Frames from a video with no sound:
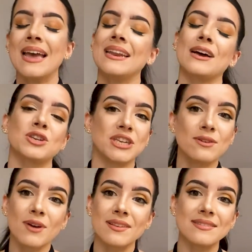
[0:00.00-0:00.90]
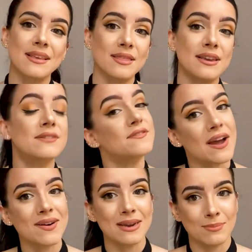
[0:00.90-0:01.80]
Now, she runs the
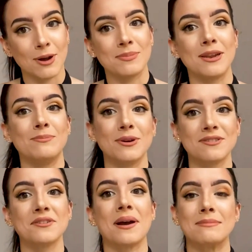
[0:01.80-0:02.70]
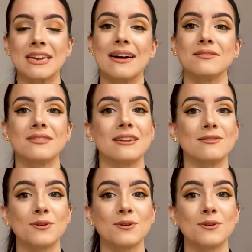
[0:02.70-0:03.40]
very popular Bookstagram account that is